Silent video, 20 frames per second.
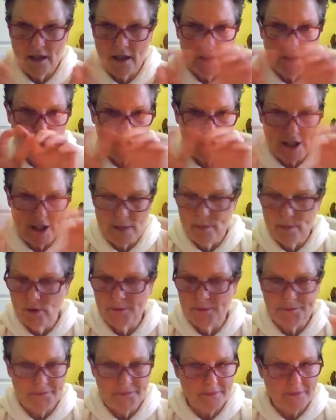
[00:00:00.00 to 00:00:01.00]
I'll just put
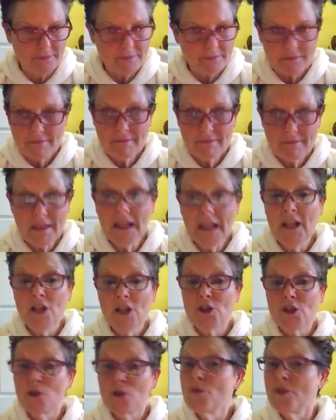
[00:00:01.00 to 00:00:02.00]

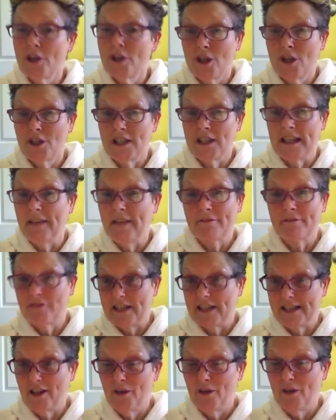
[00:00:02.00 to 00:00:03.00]
230, for
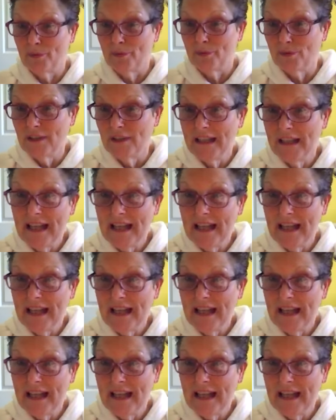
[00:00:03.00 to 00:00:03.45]
example.